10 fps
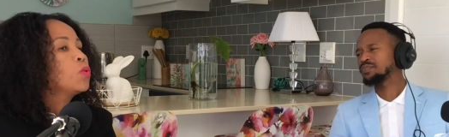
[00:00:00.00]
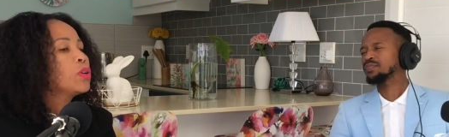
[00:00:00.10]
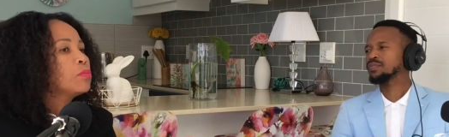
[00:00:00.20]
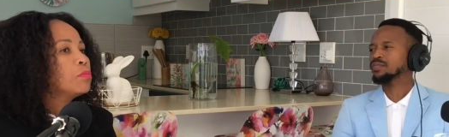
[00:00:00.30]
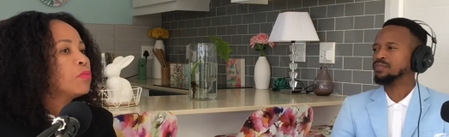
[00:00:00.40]
Speaker 1: we
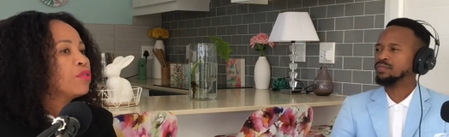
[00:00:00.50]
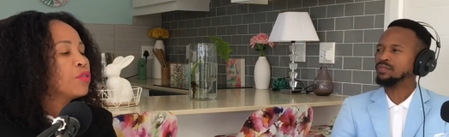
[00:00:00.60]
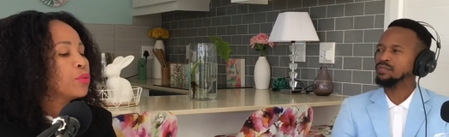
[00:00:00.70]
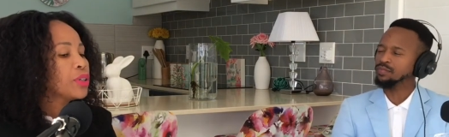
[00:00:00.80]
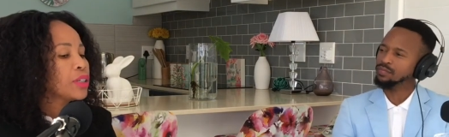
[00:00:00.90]

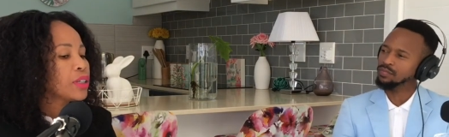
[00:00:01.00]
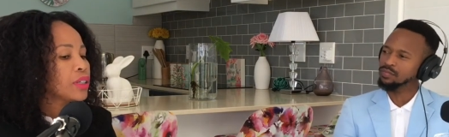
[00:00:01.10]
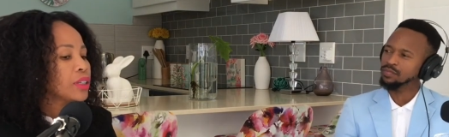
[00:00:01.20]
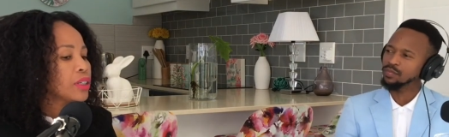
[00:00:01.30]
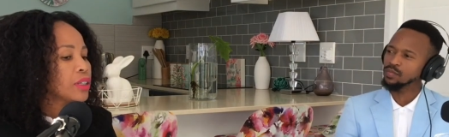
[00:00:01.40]

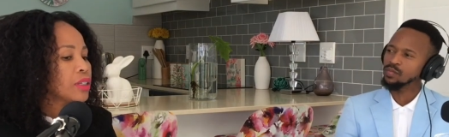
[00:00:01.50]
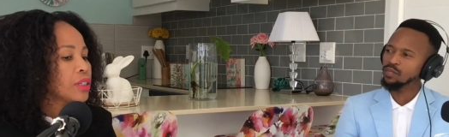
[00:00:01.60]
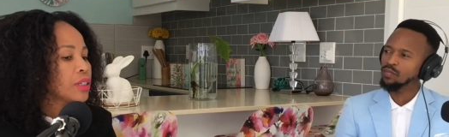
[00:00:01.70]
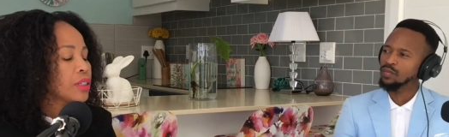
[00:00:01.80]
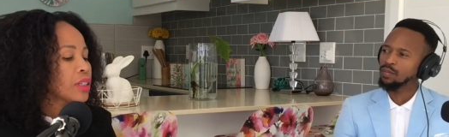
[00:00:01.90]

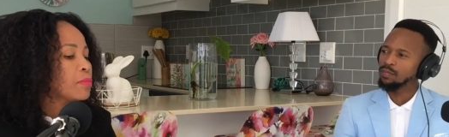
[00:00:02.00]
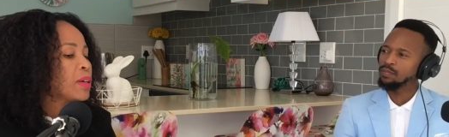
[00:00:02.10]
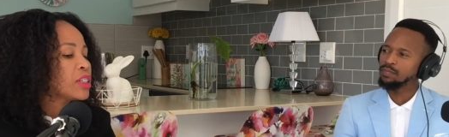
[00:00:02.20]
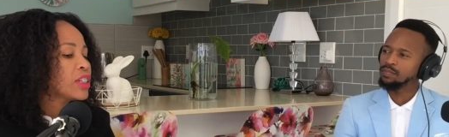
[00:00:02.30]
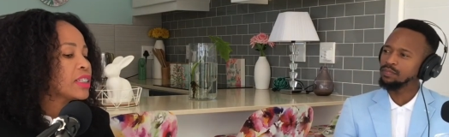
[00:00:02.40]
we see
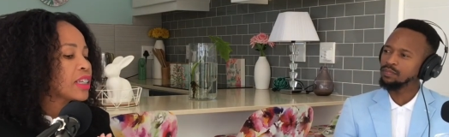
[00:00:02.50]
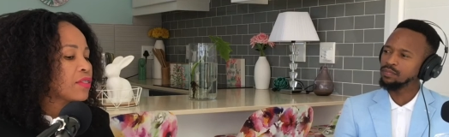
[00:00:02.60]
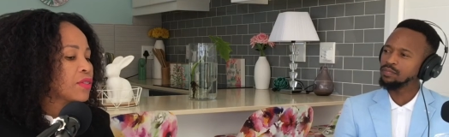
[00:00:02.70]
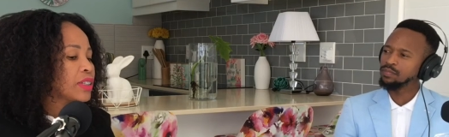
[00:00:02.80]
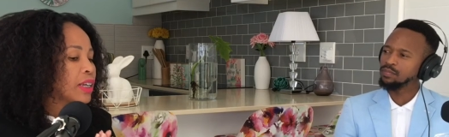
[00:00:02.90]
patients
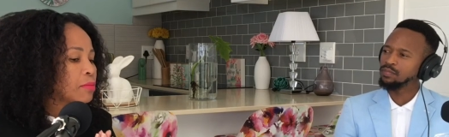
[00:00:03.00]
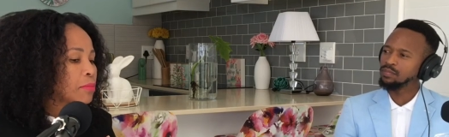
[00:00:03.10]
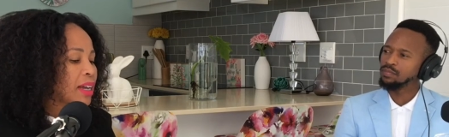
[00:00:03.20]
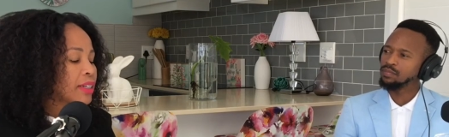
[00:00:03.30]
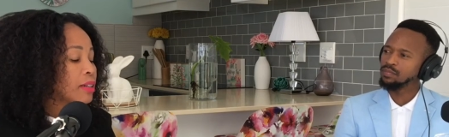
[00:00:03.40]
every day
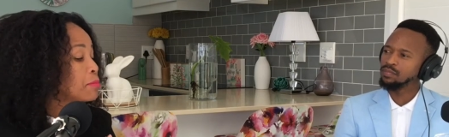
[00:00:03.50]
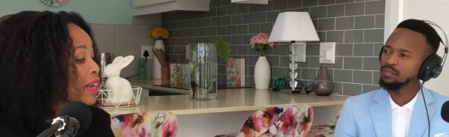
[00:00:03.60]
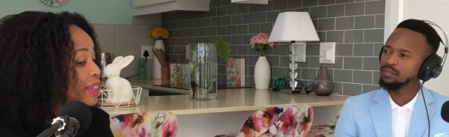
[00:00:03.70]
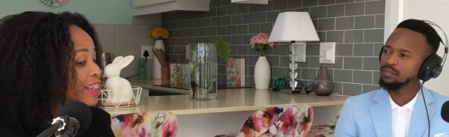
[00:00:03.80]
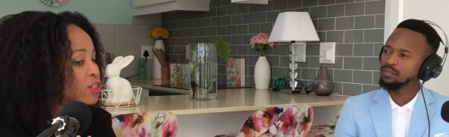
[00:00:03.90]
mon-
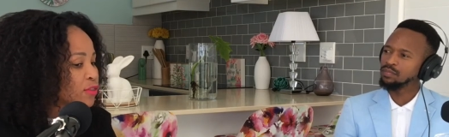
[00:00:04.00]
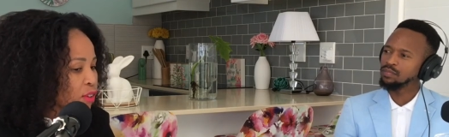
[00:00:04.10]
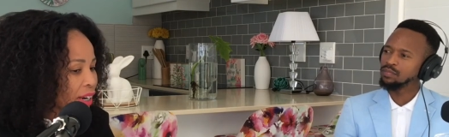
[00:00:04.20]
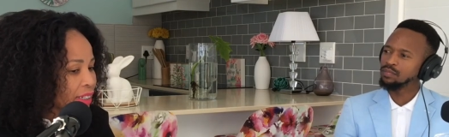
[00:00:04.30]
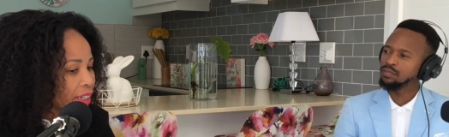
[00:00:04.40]
monday to
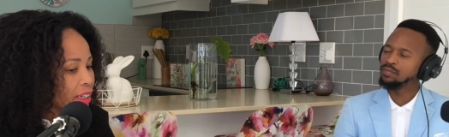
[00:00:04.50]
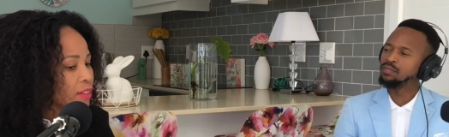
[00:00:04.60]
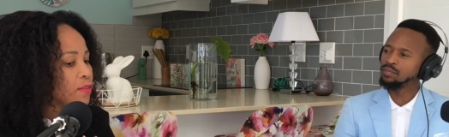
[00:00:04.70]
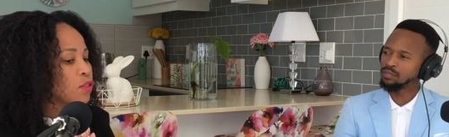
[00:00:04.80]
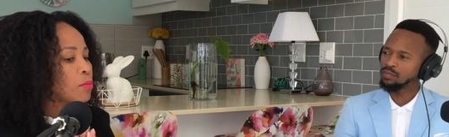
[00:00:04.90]
friday
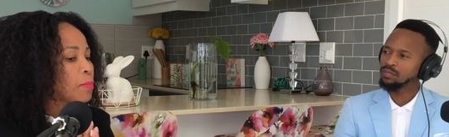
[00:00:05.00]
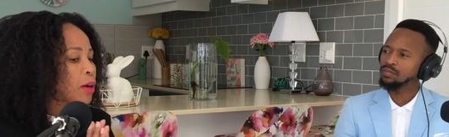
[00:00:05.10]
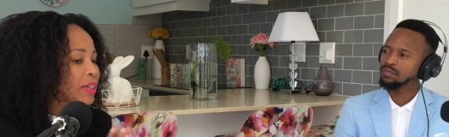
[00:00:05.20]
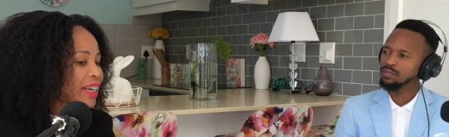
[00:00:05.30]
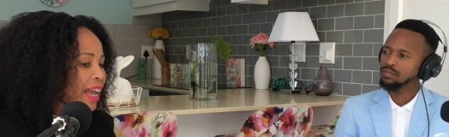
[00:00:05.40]
mm. from
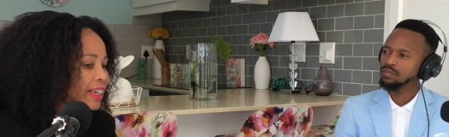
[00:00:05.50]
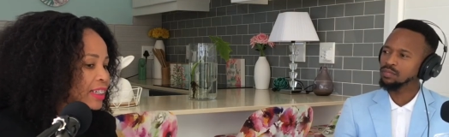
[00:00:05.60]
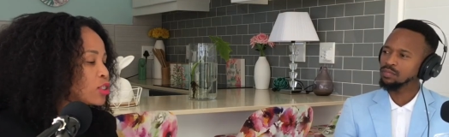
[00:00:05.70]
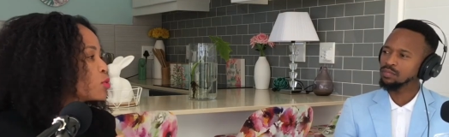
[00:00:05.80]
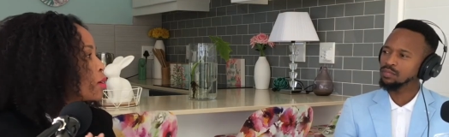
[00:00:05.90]
about 9
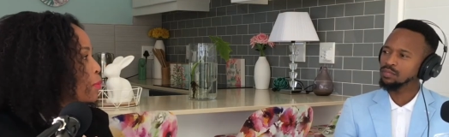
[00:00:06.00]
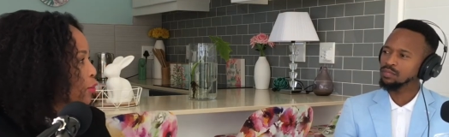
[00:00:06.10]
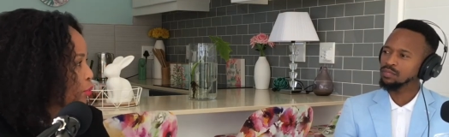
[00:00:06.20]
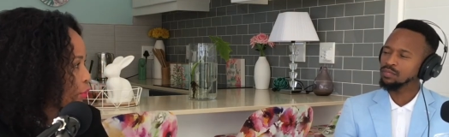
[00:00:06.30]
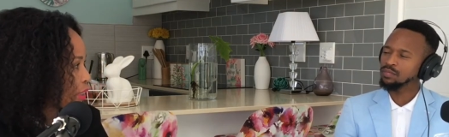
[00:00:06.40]
to
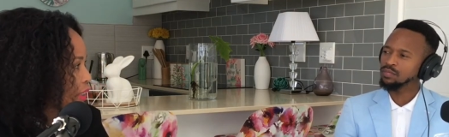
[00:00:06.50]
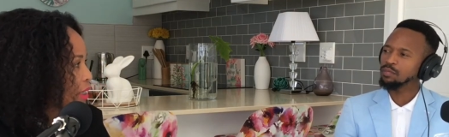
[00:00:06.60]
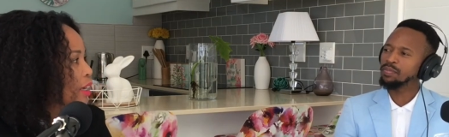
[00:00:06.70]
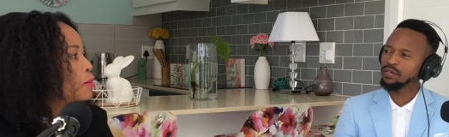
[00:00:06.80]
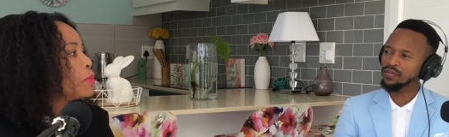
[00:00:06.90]
about 3
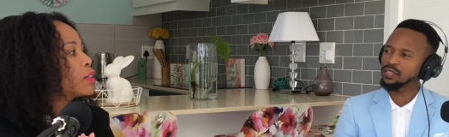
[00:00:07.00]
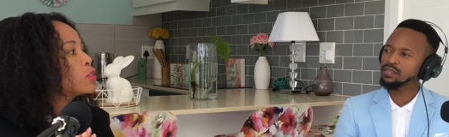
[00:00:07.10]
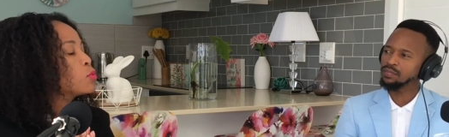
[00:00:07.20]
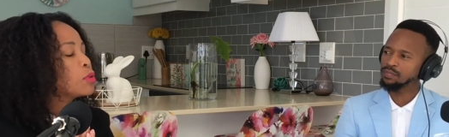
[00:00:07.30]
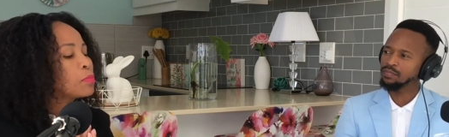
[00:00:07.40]
Perfect.
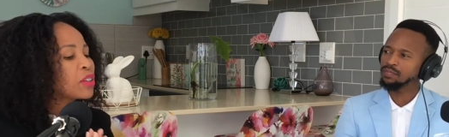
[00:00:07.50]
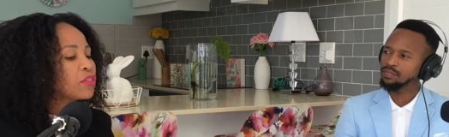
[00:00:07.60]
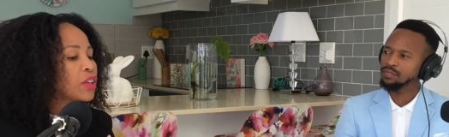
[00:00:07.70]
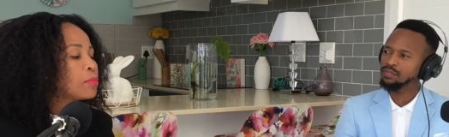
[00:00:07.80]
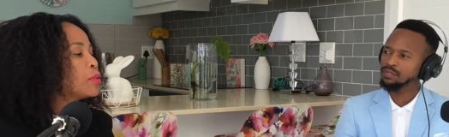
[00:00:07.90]
but we
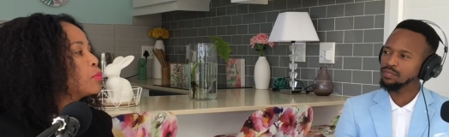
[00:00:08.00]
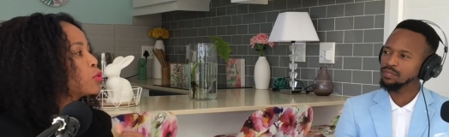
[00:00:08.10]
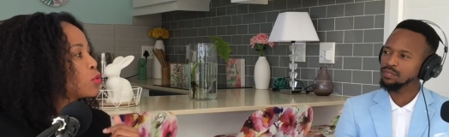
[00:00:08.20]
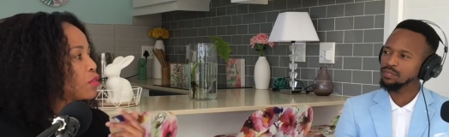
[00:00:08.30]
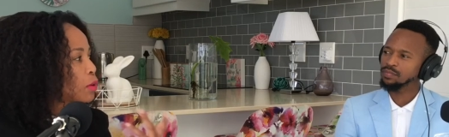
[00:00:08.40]
prefer people
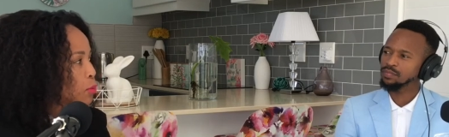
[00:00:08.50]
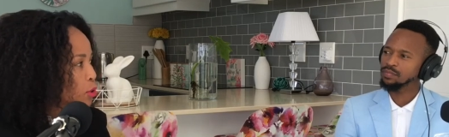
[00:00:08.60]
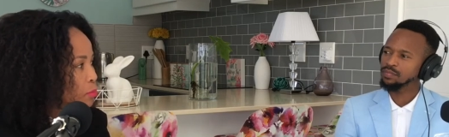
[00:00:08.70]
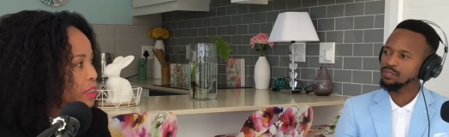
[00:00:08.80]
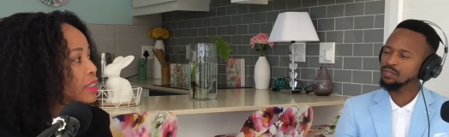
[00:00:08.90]
to have
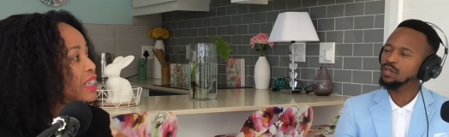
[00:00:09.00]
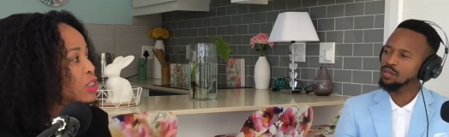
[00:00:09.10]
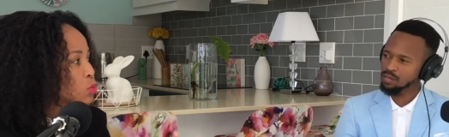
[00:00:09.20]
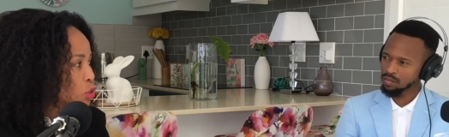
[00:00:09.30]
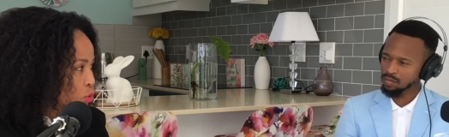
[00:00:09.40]
appointments yes
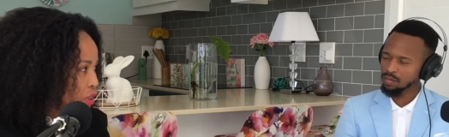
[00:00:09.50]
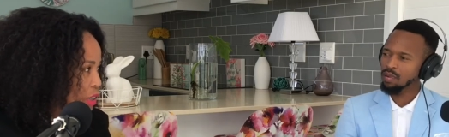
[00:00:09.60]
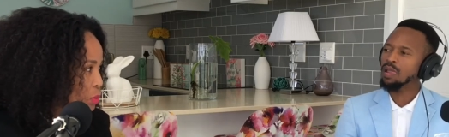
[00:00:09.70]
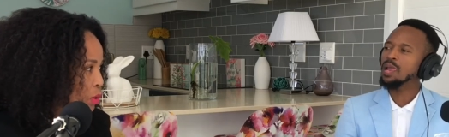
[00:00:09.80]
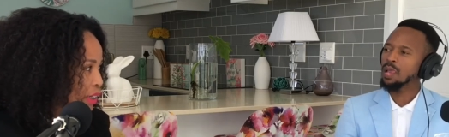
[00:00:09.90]
we do see
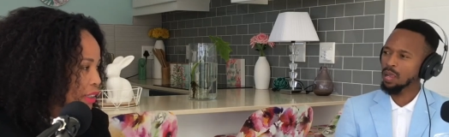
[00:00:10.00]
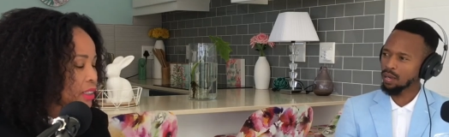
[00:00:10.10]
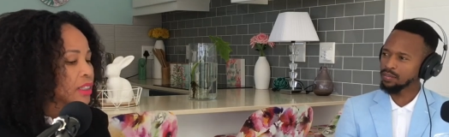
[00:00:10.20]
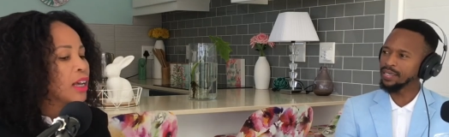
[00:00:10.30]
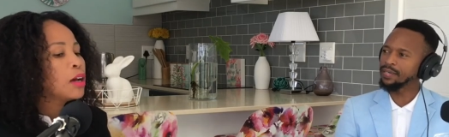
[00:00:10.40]
walk-ins
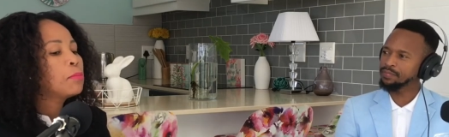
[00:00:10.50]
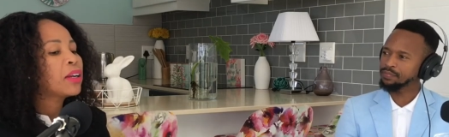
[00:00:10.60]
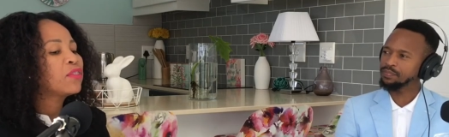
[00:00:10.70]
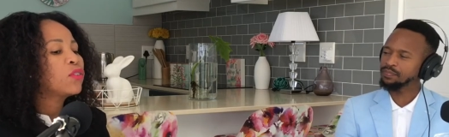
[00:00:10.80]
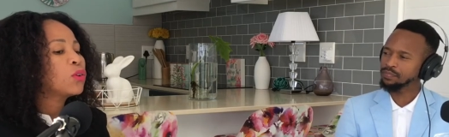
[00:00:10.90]
yeah. but
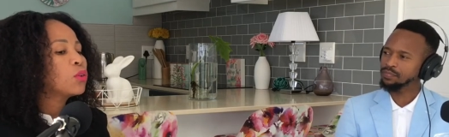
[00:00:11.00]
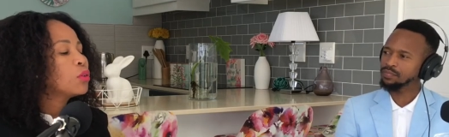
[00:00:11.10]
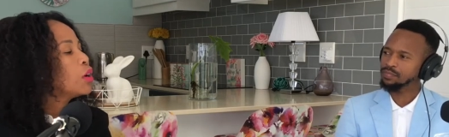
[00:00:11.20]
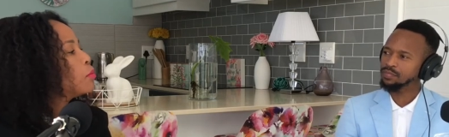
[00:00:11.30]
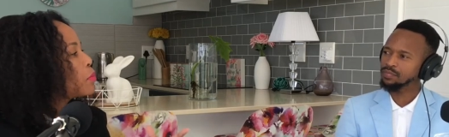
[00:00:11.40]
for
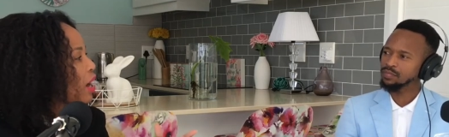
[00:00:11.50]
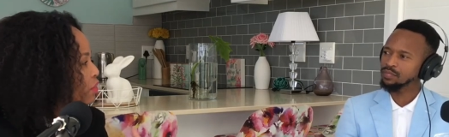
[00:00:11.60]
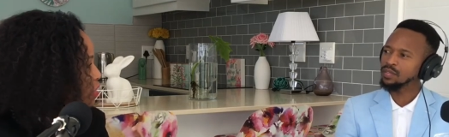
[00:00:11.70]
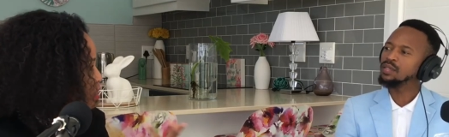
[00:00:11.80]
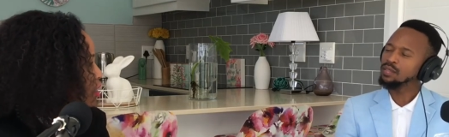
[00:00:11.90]

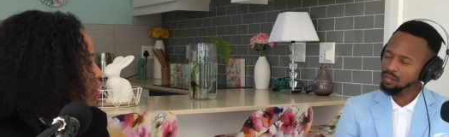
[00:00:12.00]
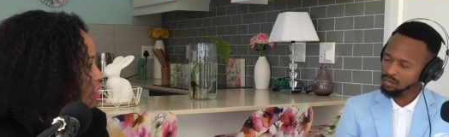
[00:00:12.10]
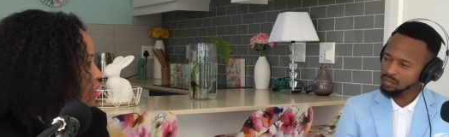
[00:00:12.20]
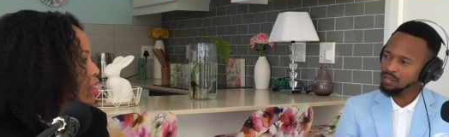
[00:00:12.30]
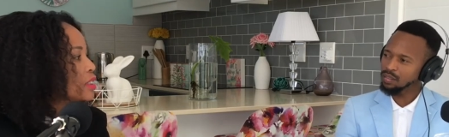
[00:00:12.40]
privacy
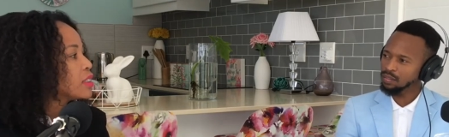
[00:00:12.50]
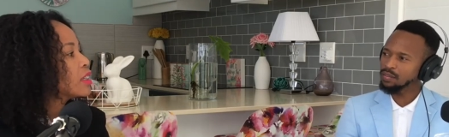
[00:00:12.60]
reasons